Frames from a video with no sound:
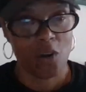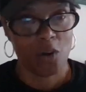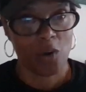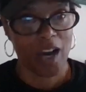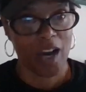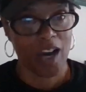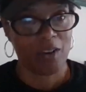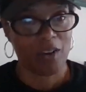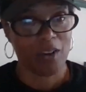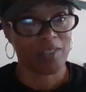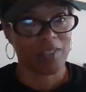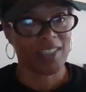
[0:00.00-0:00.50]
I
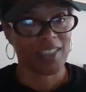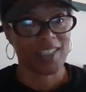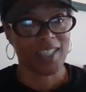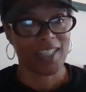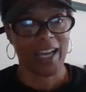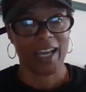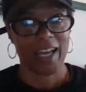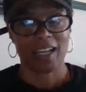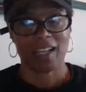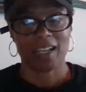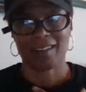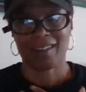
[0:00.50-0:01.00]
was
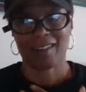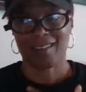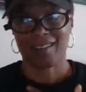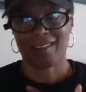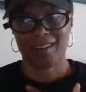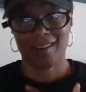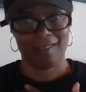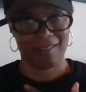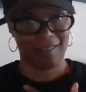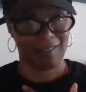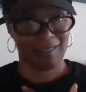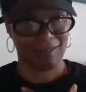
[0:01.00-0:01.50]
like,
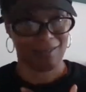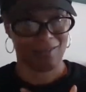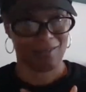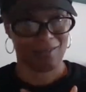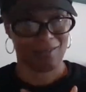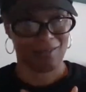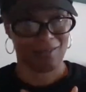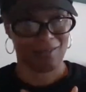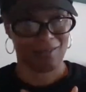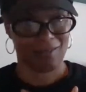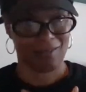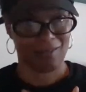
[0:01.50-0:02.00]
no,
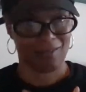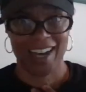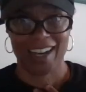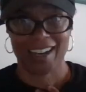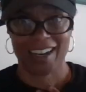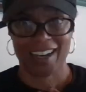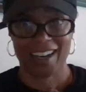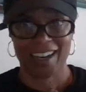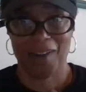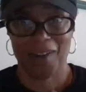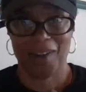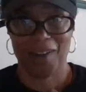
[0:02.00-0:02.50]

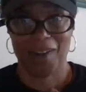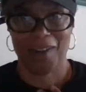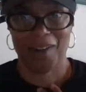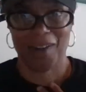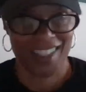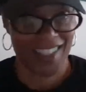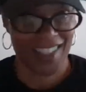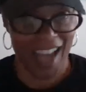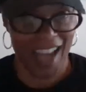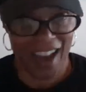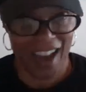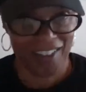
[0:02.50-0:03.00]
not my
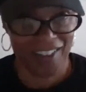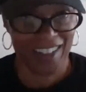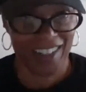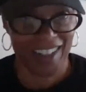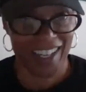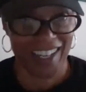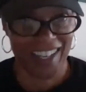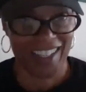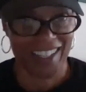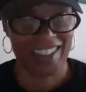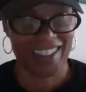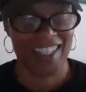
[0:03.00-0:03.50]

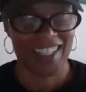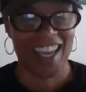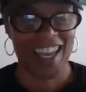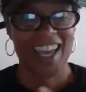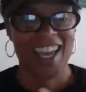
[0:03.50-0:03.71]
Saturdays.